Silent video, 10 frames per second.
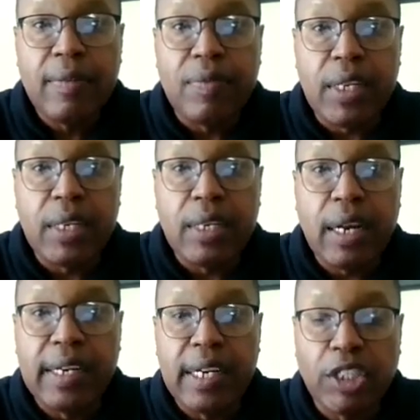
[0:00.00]
the
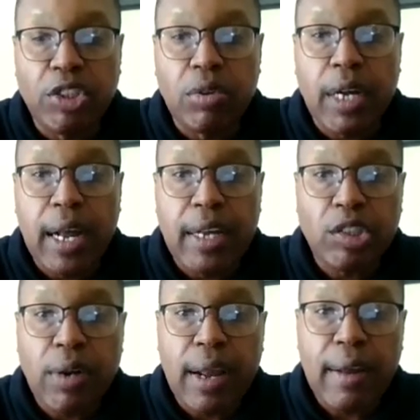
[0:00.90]
initial
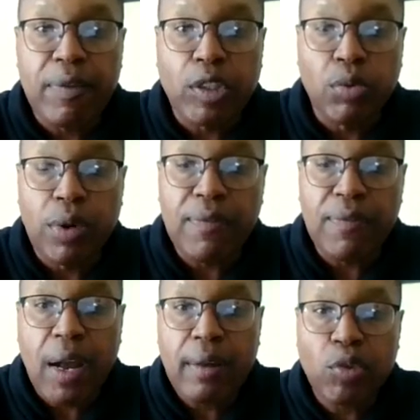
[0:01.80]
contract for
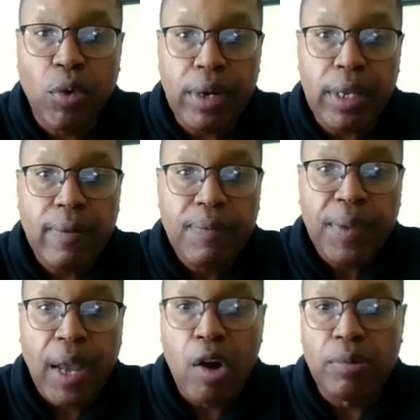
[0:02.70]
2520.
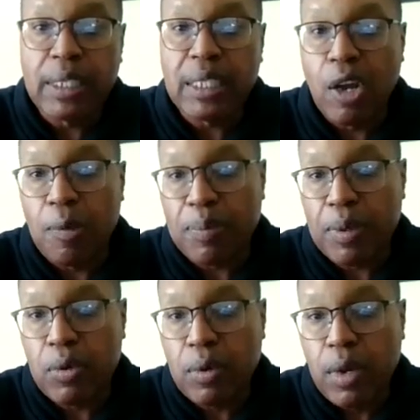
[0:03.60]
I hope this helped
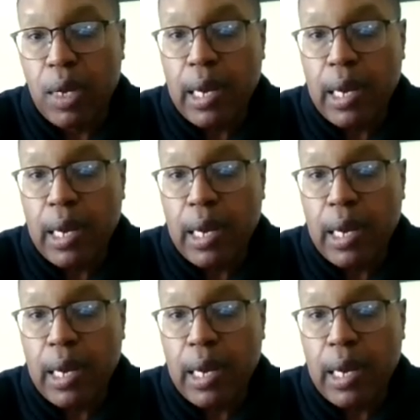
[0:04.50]
you.